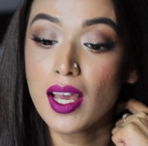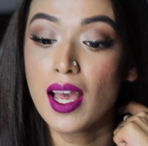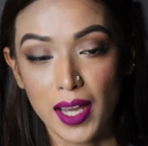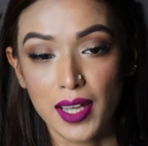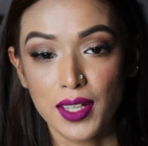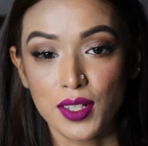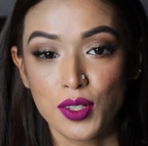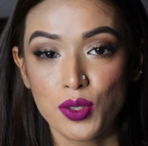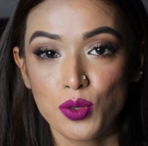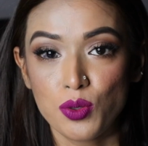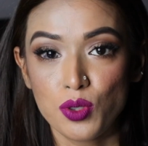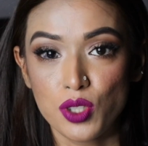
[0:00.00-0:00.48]

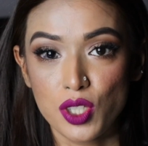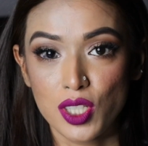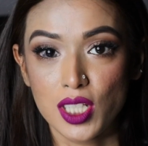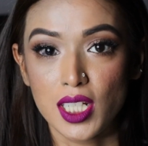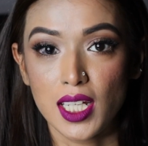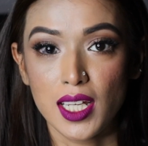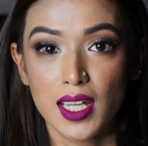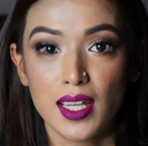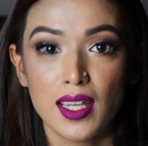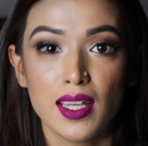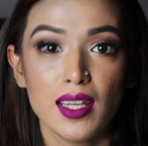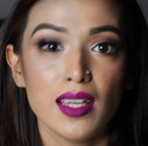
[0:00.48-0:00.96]
I do
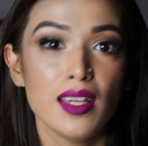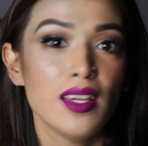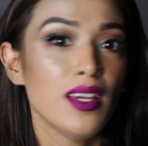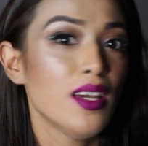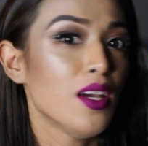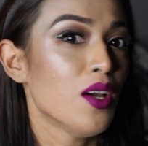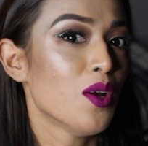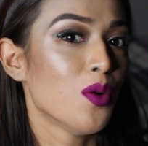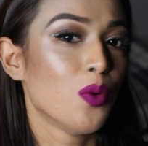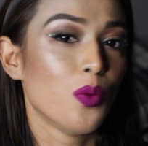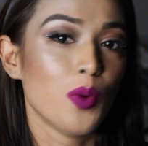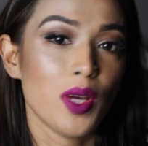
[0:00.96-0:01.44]
share
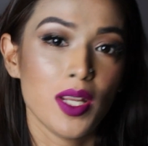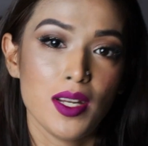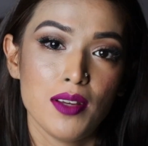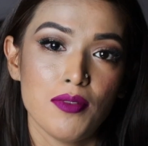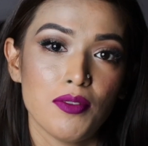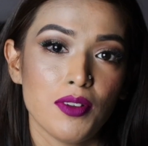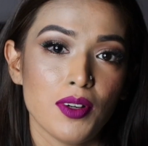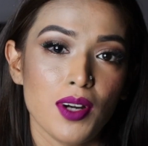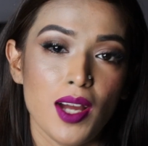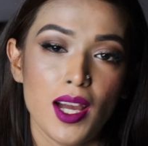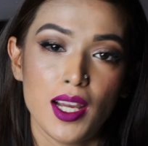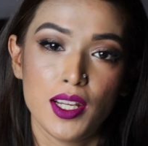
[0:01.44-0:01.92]

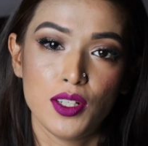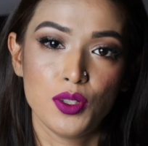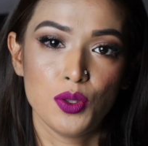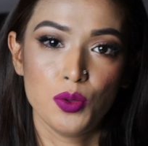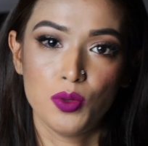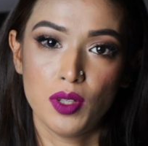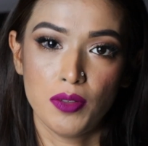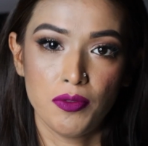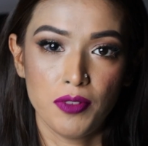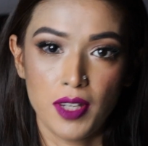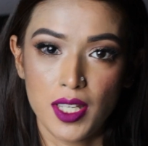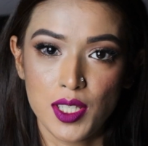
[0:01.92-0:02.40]
whenever I
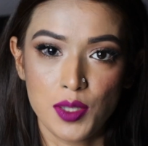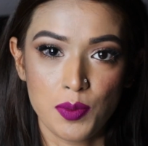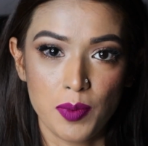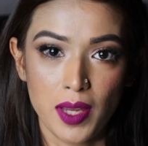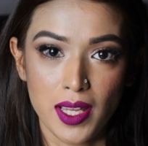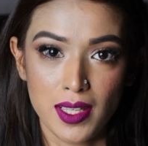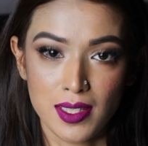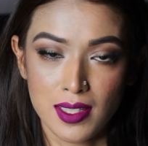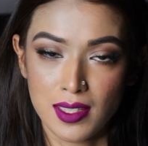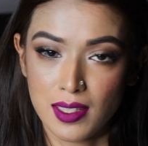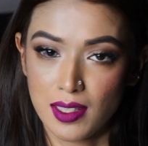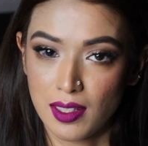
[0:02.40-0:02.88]
do a face
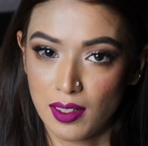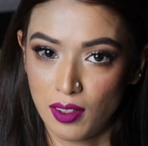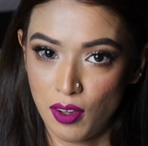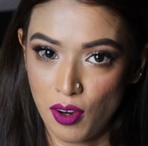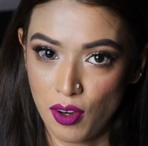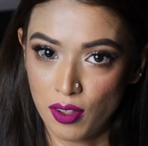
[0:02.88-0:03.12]
mask